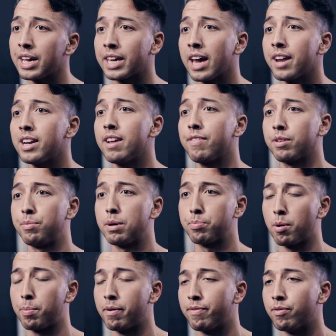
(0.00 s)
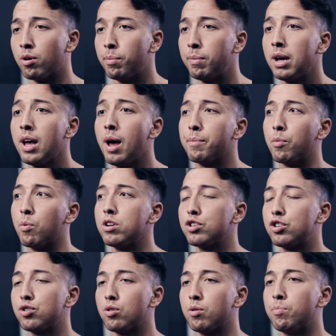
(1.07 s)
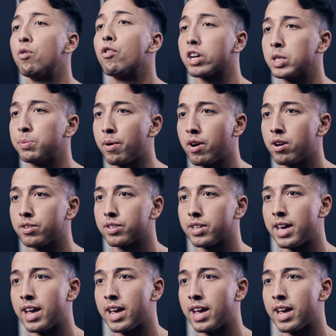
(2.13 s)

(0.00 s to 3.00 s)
Again, lifted with proper form, but once you're more experienced,